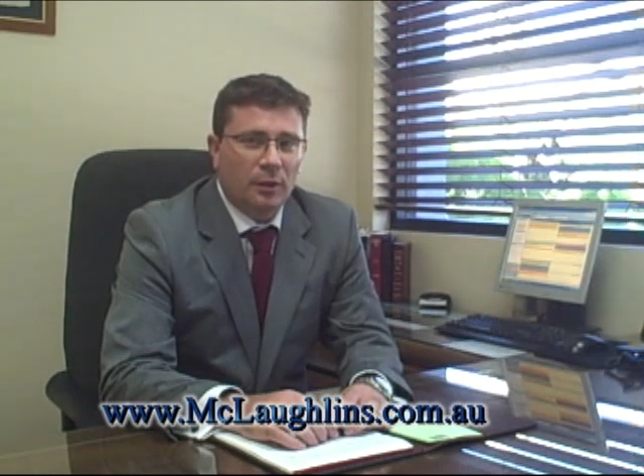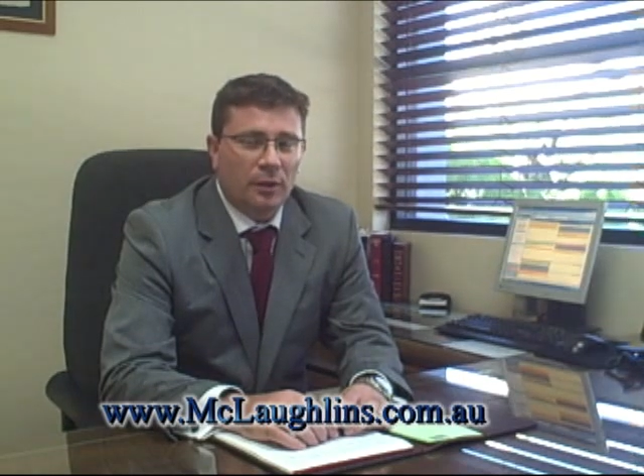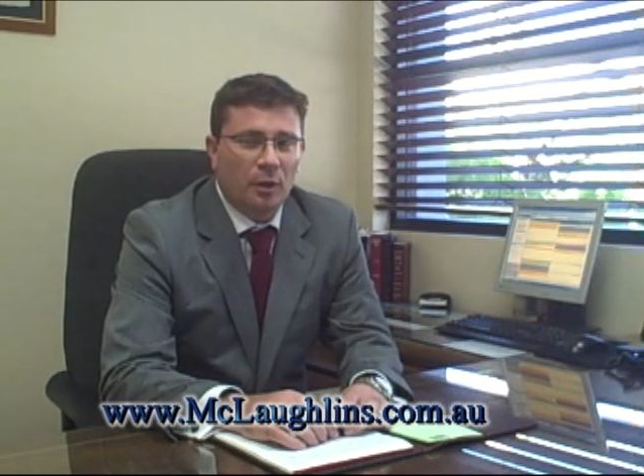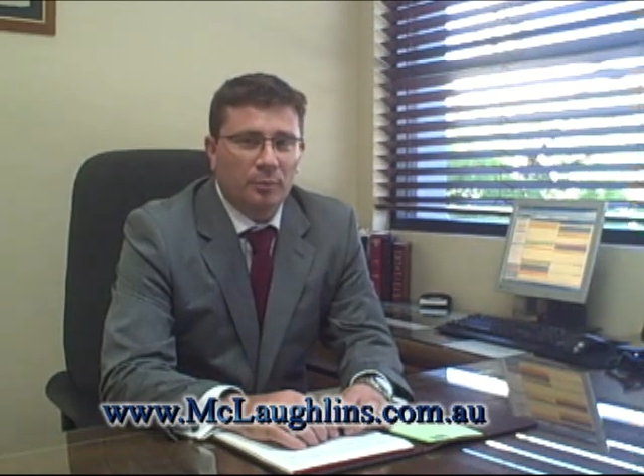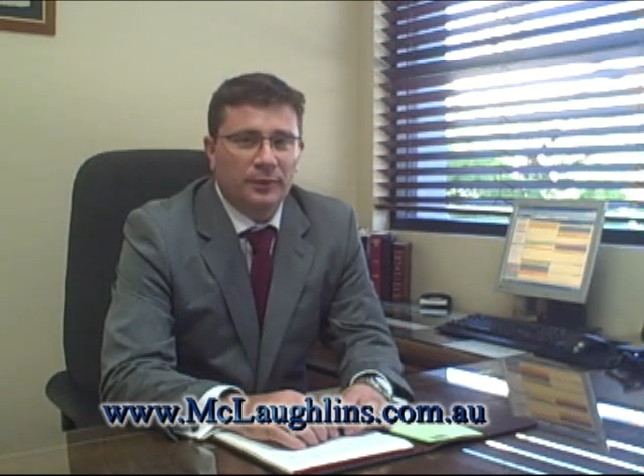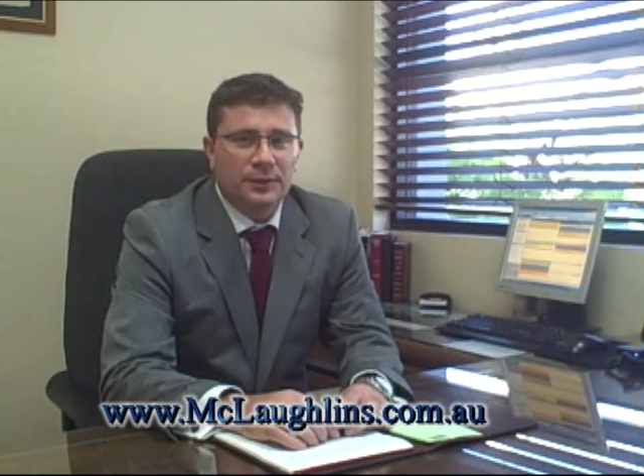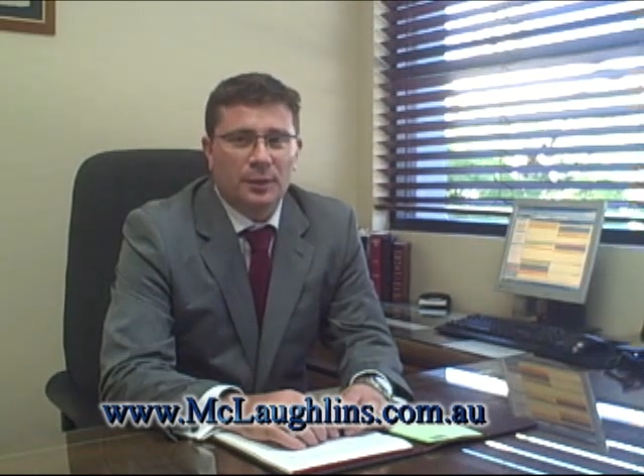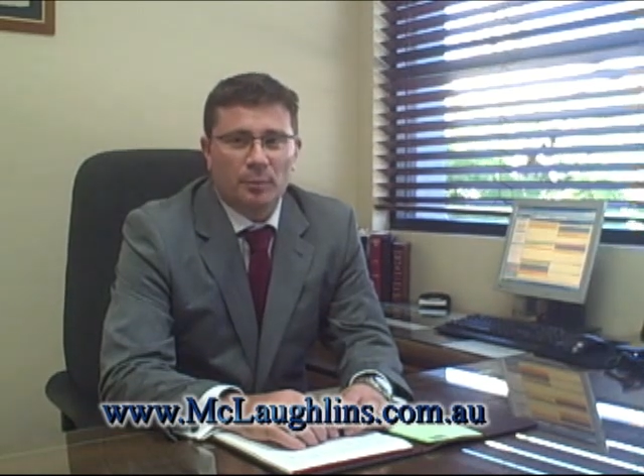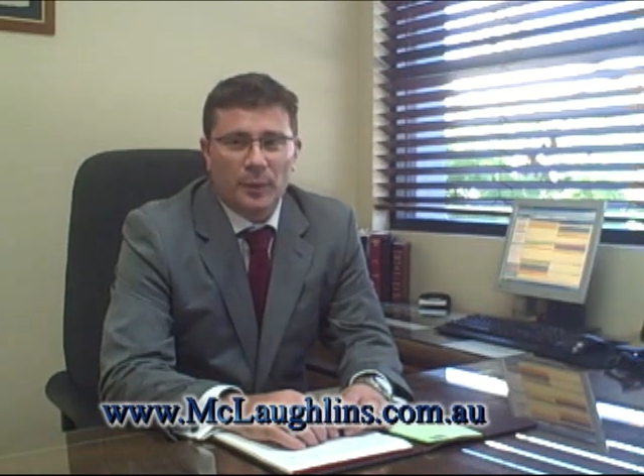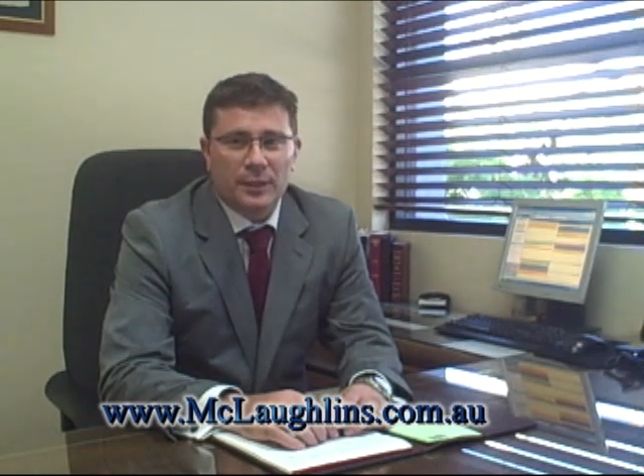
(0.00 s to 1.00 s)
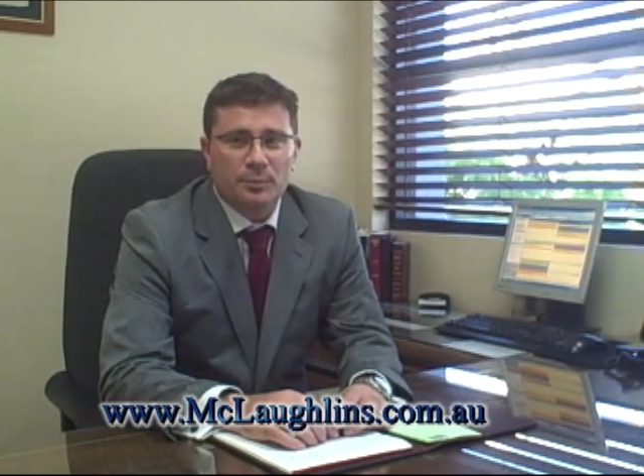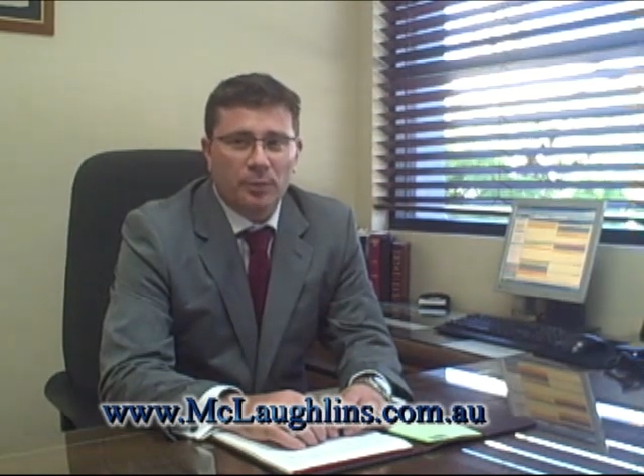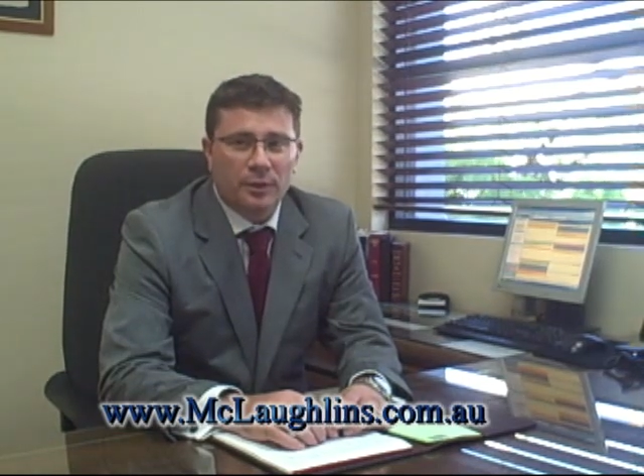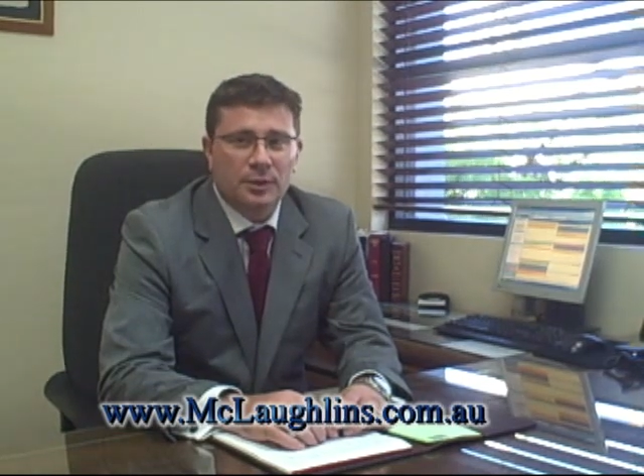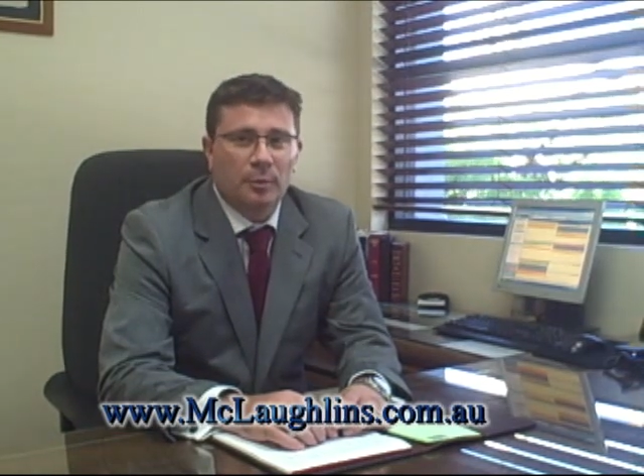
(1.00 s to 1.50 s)
will accomplish the best
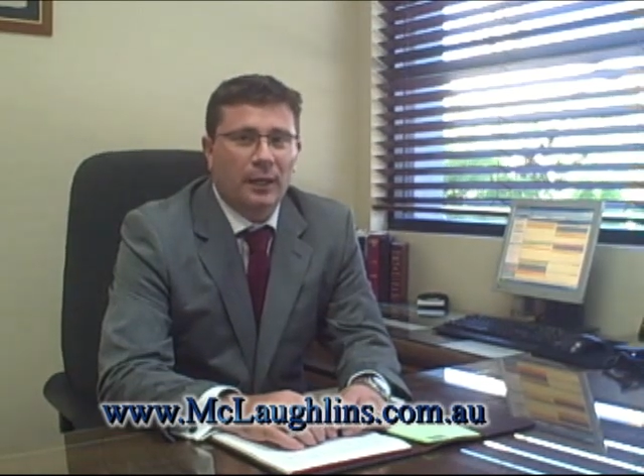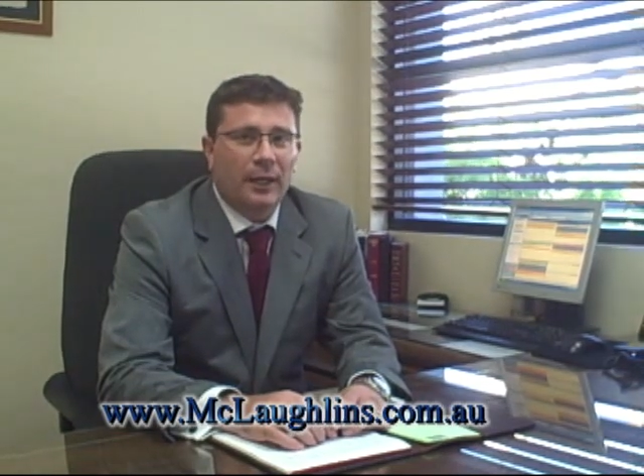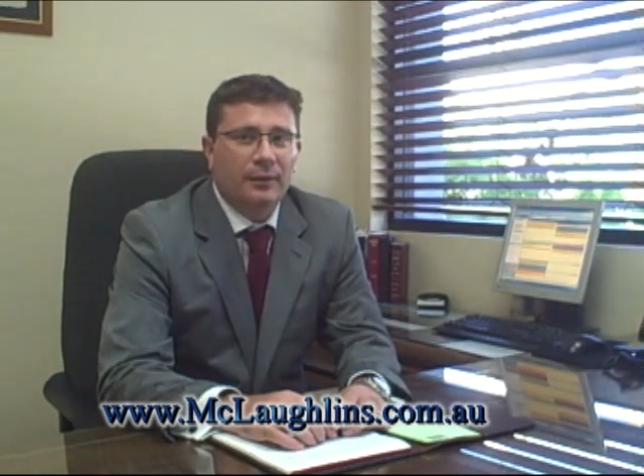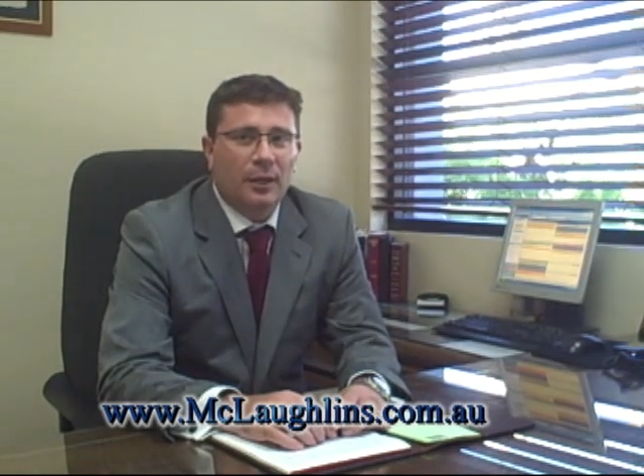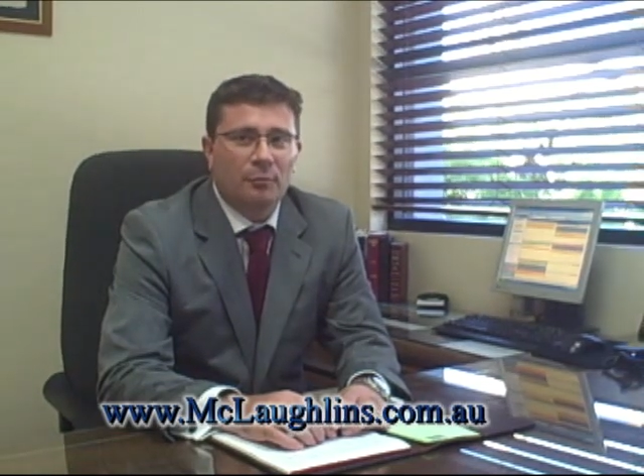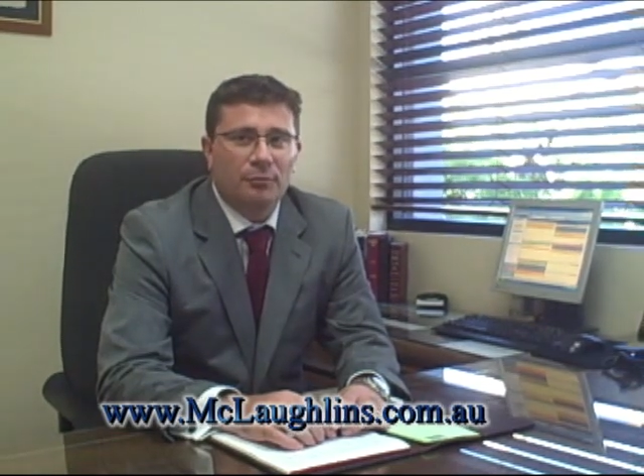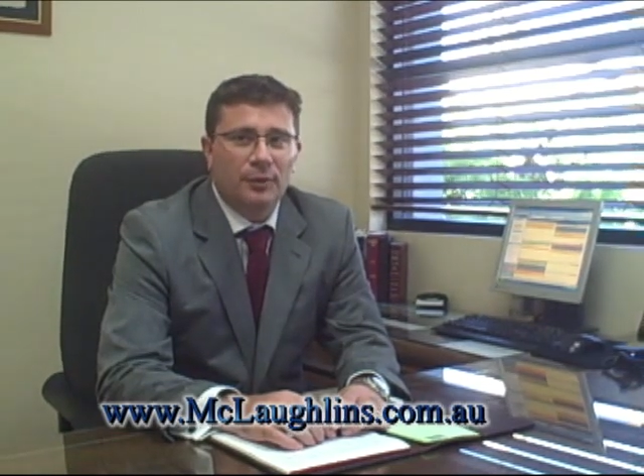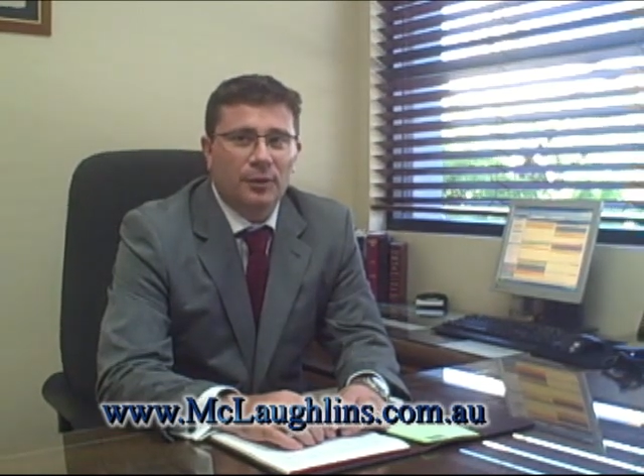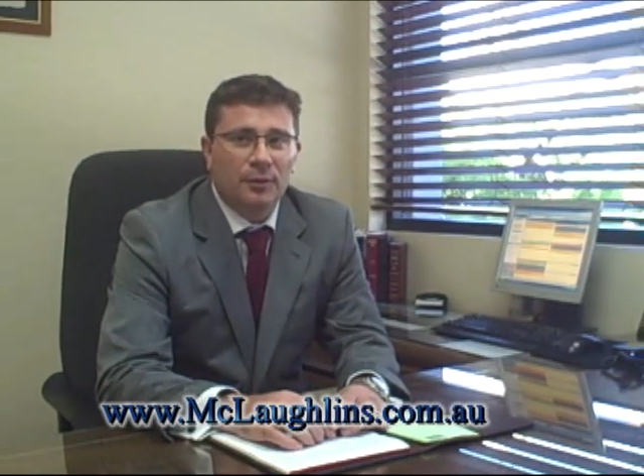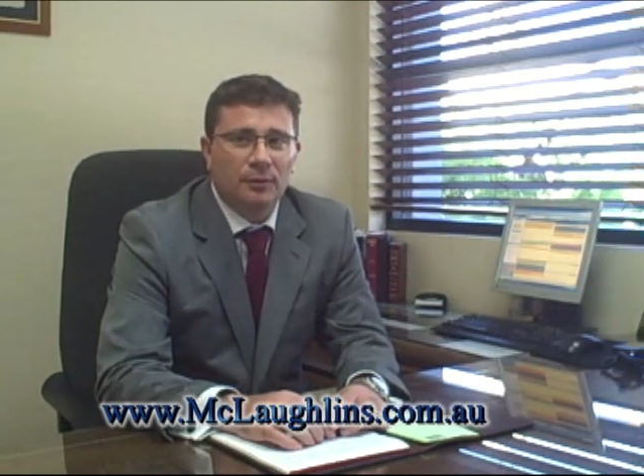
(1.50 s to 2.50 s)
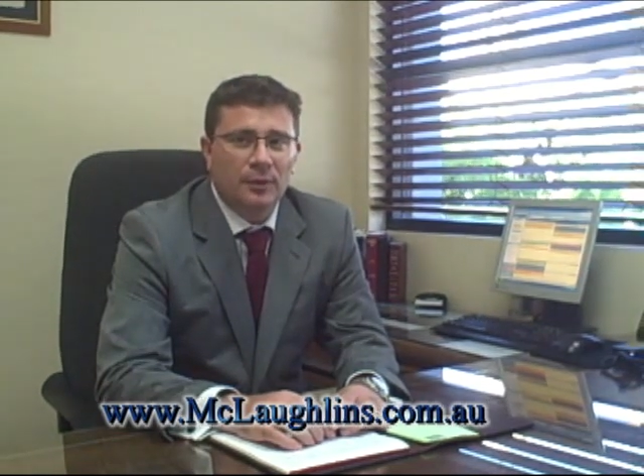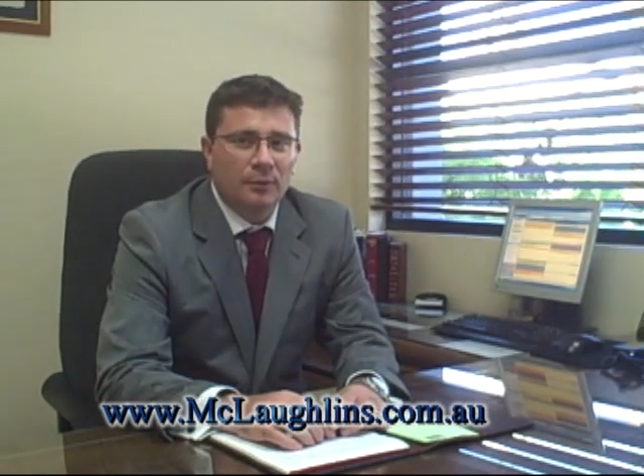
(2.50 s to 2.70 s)
possible outcome for you,